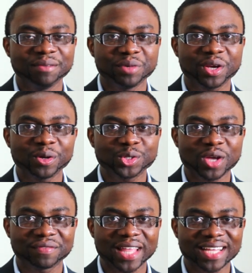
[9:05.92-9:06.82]
because
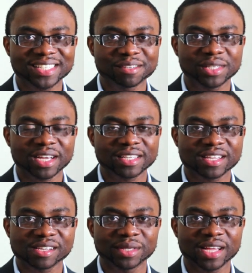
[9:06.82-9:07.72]
you have that
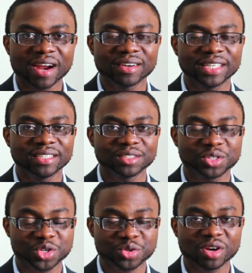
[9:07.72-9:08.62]
similarity,
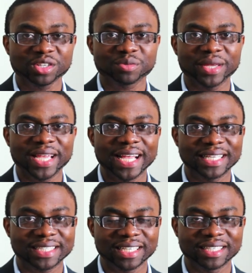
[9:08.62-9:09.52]
trust me,
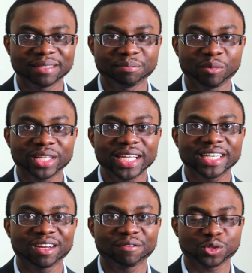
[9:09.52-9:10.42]
it's more than
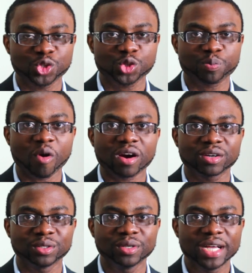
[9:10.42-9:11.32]
enough to
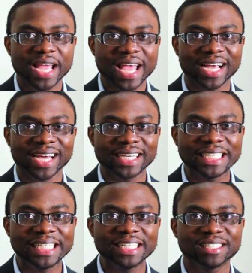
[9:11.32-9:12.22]
sparkle and kind of
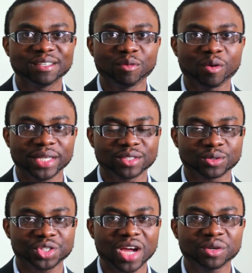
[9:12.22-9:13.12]
ease the moment.
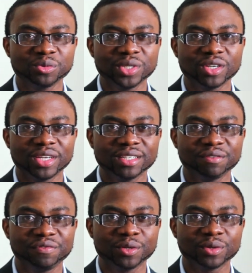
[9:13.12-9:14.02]
So try to read your
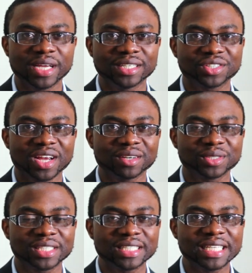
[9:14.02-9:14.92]
interviewer and try
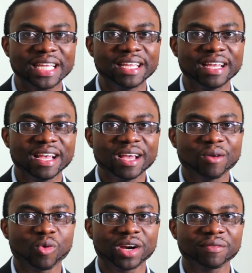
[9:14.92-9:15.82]
to see
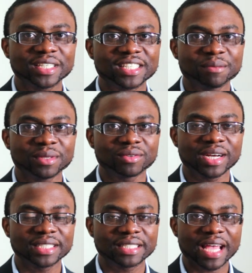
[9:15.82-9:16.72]
whatever
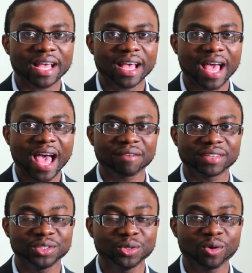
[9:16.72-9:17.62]
similarities they have
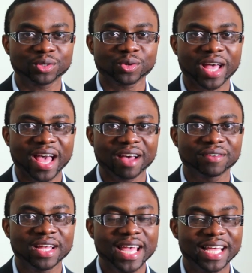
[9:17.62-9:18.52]
that you also
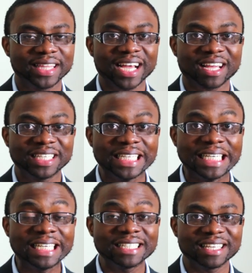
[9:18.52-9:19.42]
have, and that can
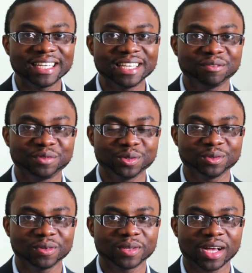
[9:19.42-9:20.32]
ease the
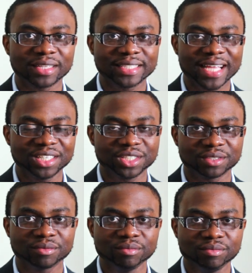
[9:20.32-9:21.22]
interview tension.